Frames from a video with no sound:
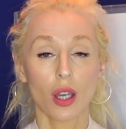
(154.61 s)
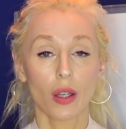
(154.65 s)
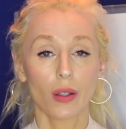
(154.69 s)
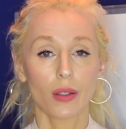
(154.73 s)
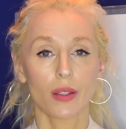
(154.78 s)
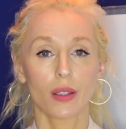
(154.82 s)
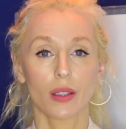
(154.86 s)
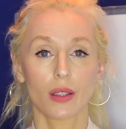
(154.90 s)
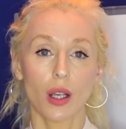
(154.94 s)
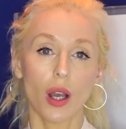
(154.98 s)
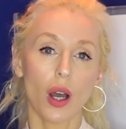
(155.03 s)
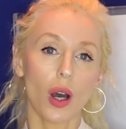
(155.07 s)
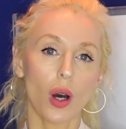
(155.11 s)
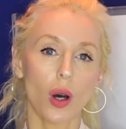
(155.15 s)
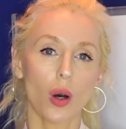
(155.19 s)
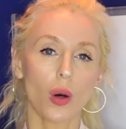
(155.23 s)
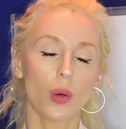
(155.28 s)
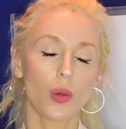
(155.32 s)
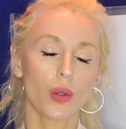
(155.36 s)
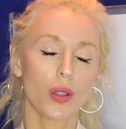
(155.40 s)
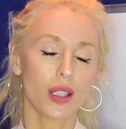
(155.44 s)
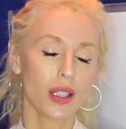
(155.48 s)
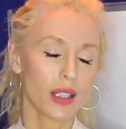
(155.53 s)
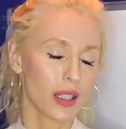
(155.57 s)

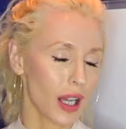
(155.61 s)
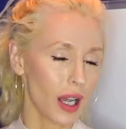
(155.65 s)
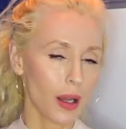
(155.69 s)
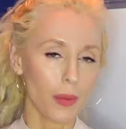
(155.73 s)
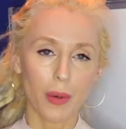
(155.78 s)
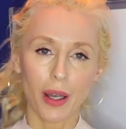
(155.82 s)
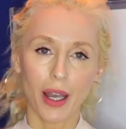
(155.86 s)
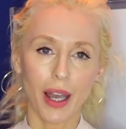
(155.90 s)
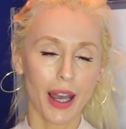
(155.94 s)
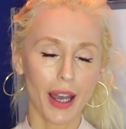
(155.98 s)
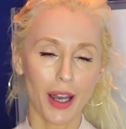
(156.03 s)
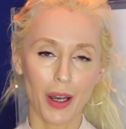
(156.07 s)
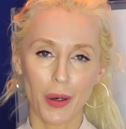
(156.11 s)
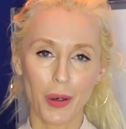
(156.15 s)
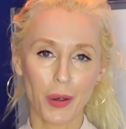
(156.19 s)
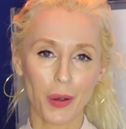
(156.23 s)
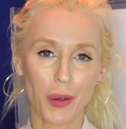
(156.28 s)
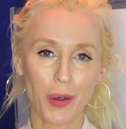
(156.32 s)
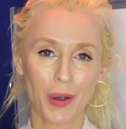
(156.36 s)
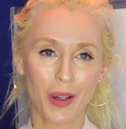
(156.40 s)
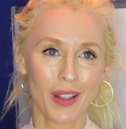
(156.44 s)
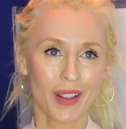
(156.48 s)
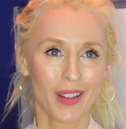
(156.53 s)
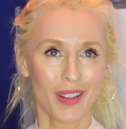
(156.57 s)
So,
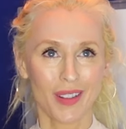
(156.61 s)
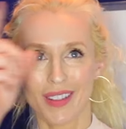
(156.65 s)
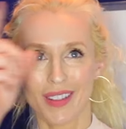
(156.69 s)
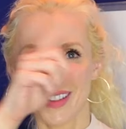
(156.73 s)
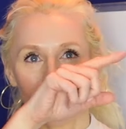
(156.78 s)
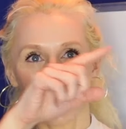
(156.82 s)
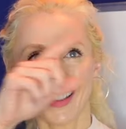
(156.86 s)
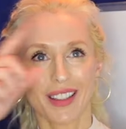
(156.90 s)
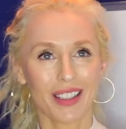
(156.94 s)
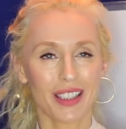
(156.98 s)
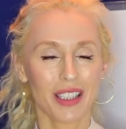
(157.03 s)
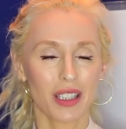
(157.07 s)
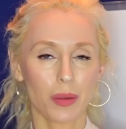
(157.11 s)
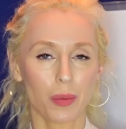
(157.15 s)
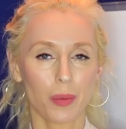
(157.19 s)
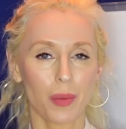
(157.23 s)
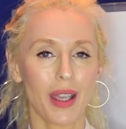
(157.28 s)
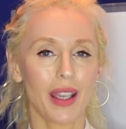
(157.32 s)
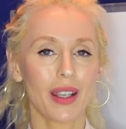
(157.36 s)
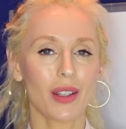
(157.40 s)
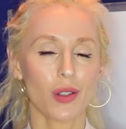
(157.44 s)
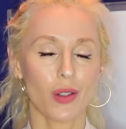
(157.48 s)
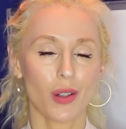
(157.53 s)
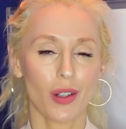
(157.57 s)
somehow, in this
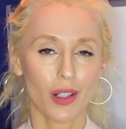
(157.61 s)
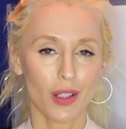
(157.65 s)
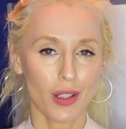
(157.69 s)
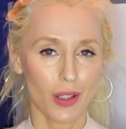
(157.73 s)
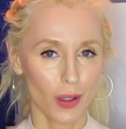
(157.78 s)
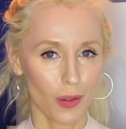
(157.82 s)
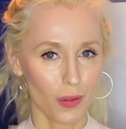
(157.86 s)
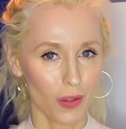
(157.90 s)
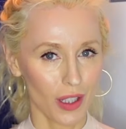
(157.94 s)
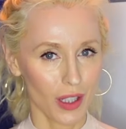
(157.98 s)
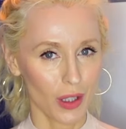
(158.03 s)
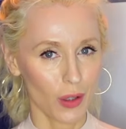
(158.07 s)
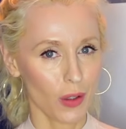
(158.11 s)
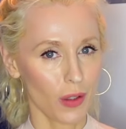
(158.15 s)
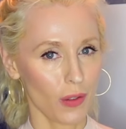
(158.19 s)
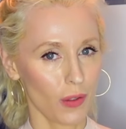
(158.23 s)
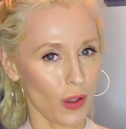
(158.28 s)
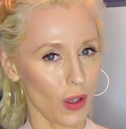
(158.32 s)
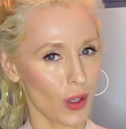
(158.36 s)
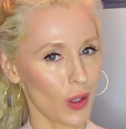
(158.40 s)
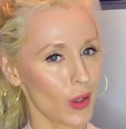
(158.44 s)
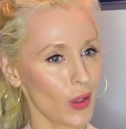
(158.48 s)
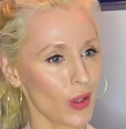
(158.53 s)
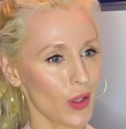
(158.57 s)
matrix of the
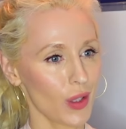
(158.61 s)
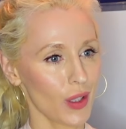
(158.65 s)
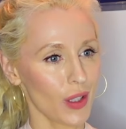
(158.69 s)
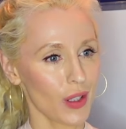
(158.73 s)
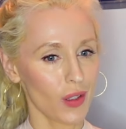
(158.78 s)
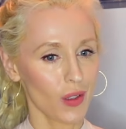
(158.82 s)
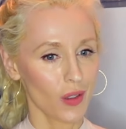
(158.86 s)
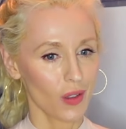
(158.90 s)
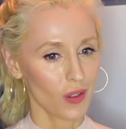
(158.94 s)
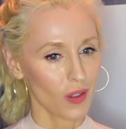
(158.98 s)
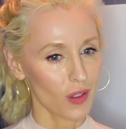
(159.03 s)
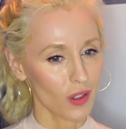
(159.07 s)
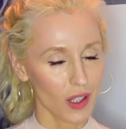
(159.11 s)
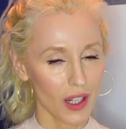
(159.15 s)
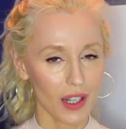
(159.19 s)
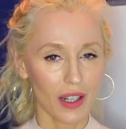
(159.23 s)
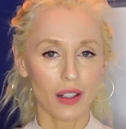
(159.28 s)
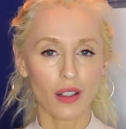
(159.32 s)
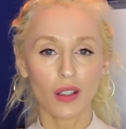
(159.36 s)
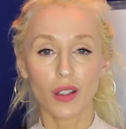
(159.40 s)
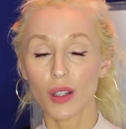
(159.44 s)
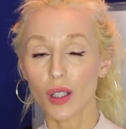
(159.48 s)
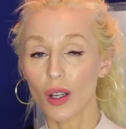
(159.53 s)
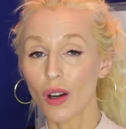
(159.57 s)
universe,
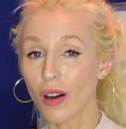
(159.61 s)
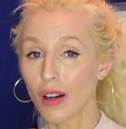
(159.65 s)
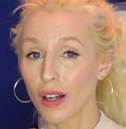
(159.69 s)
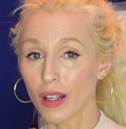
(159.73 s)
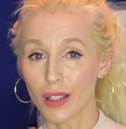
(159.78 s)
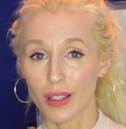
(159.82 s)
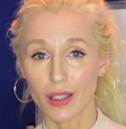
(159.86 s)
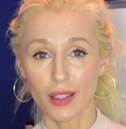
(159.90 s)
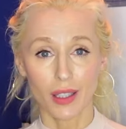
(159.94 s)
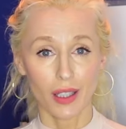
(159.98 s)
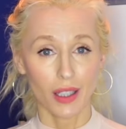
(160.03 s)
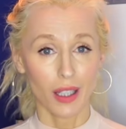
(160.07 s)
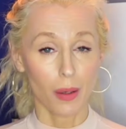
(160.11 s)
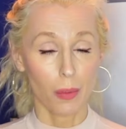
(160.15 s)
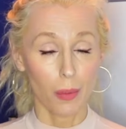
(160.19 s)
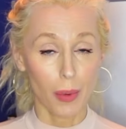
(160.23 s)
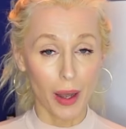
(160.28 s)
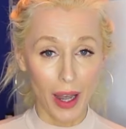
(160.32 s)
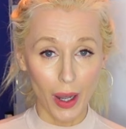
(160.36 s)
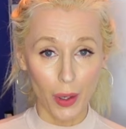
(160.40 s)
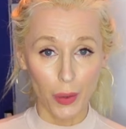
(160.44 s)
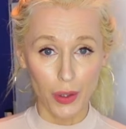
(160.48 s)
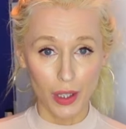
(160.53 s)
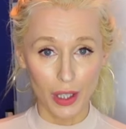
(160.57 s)
their thoughts
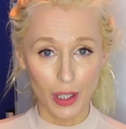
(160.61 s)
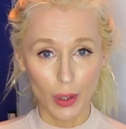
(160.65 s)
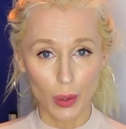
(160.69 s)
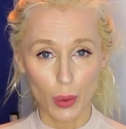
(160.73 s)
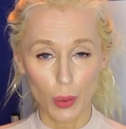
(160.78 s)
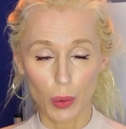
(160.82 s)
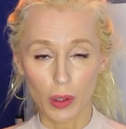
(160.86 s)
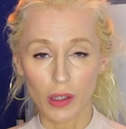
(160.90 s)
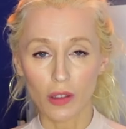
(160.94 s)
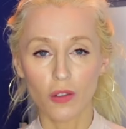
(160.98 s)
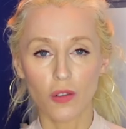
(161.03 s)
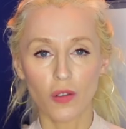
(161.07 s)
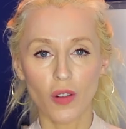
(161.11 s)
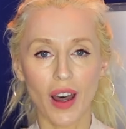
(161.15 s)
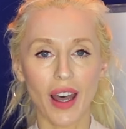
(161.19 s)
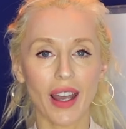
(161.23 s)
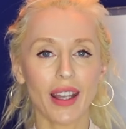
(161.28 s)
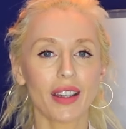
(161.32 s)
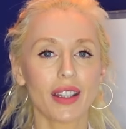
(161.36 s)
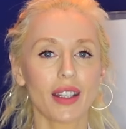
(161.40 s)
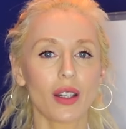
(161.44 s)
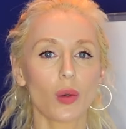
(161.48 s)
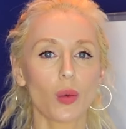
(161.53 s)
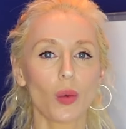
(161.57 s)
about you will
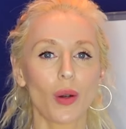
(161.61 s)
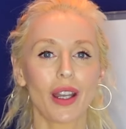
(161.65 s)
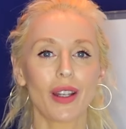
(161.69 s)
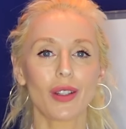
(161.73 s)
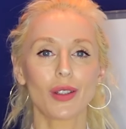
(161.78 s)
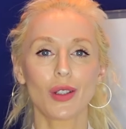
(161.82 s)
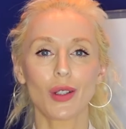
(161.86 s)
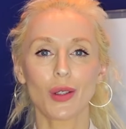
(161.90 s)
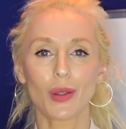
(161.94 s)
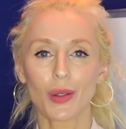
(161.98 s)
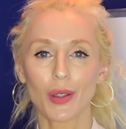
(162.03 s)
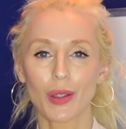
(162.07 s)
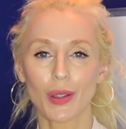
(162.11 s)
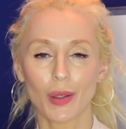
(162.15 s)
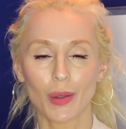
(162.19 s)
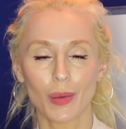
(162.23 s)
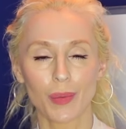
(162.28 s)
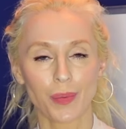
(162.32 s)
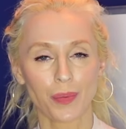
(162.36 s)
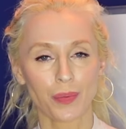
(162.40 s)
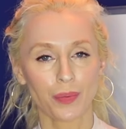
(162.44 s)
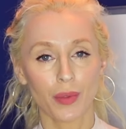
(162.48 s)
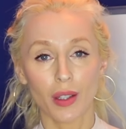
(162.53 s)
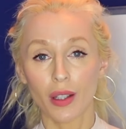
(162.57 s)
find their way to you
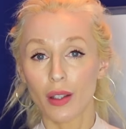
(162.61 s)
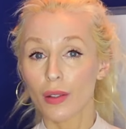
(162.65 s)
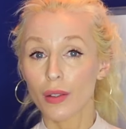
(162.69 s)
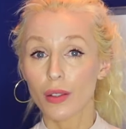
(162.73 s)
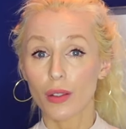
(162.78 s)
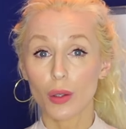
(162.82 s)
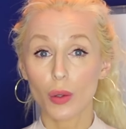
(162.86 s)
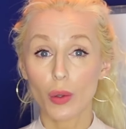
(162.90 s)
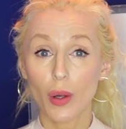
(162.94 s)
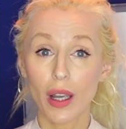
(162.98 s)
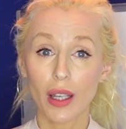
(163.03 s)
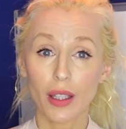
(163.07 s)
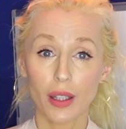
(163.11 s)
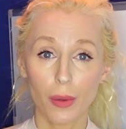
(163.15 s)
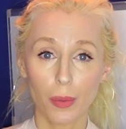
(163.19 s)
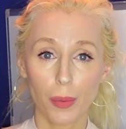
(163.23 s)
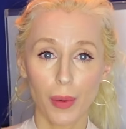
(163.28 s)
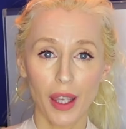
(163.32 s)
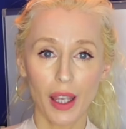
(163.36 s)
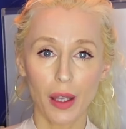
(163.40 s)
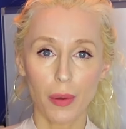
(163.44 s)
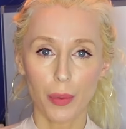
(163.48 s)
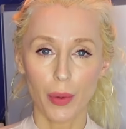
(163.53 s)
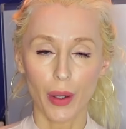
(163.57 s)
through other
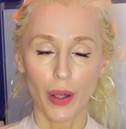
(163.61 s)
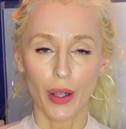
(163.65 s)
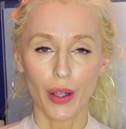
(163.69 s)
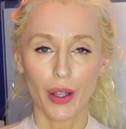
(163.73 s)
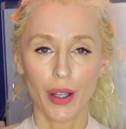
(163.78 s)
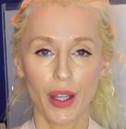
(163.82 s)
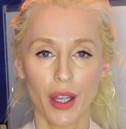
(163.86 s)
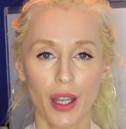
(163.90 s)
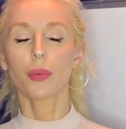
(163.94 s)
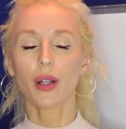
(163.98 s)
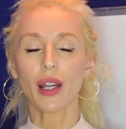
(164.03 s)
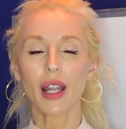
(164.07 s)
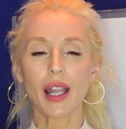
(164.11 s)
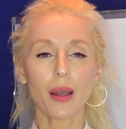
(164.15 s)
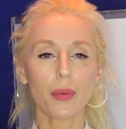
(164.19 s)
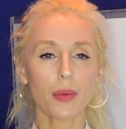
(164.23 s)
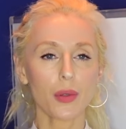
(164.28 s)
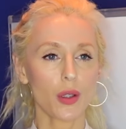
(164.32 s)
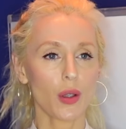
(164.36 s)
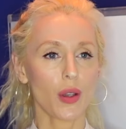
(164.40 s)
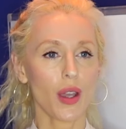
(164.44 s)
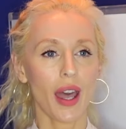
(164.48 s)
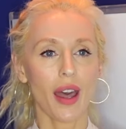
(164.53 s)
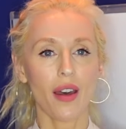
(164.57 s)
people.
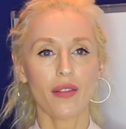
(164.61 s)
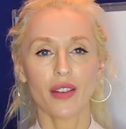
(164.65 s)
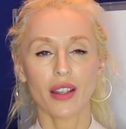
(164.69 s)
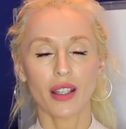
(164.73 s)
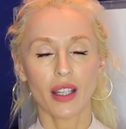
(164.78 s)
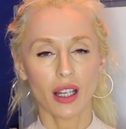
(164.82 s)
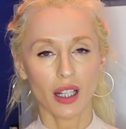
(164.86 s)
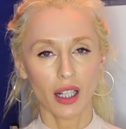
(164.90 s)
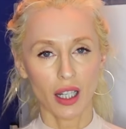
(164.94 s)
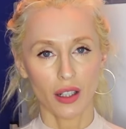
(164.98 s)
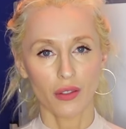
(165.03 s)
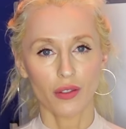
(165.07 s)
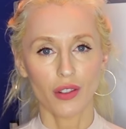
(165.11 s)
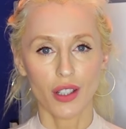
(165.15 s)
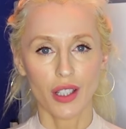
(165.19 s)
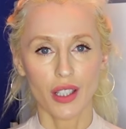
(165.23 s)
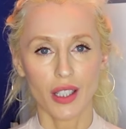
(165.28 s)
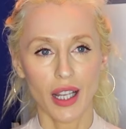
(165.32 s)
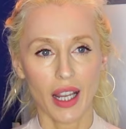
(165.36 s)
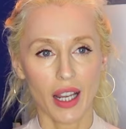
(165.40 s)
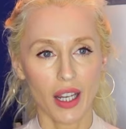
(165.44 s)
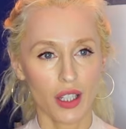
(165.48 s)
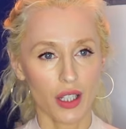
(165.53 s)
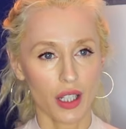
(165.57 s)
Perhaps you're having a
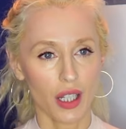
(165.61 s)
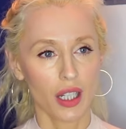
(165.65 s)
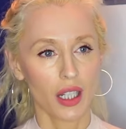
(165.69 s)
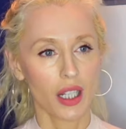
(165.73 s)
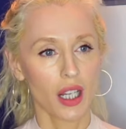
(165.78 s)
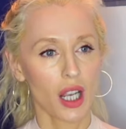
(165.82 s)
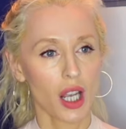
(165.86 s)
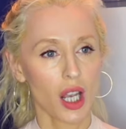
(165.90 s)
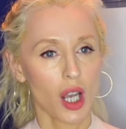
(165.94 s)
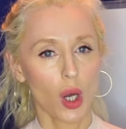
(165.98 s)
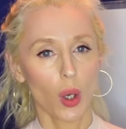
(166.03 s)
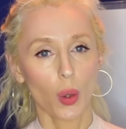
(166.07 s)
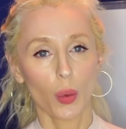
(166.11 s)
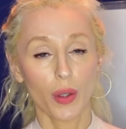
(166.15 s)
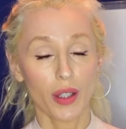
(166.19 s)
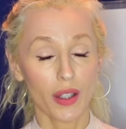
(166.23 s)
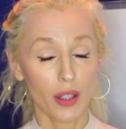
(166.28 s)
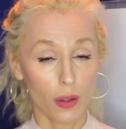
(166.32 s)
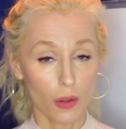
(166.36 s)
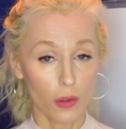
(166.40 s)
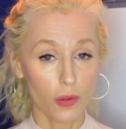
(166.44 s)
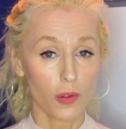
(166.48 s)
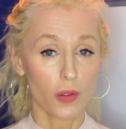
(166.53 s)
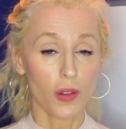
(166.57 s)
conversation with
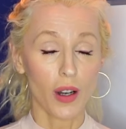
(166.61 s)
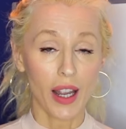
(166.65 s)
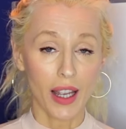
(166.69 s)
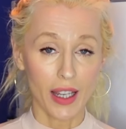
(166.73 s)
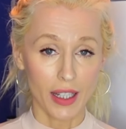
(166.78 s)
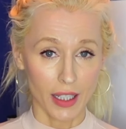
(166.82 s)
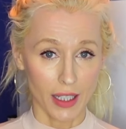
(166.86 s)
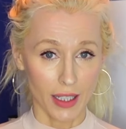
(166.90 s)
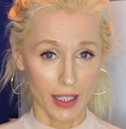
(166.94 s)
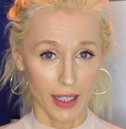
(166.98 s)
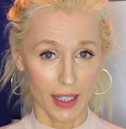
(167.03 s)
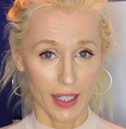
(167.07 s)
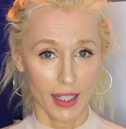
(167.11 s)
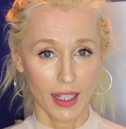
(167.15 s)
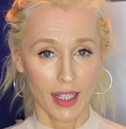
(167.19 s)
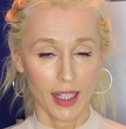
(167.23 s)
your friend,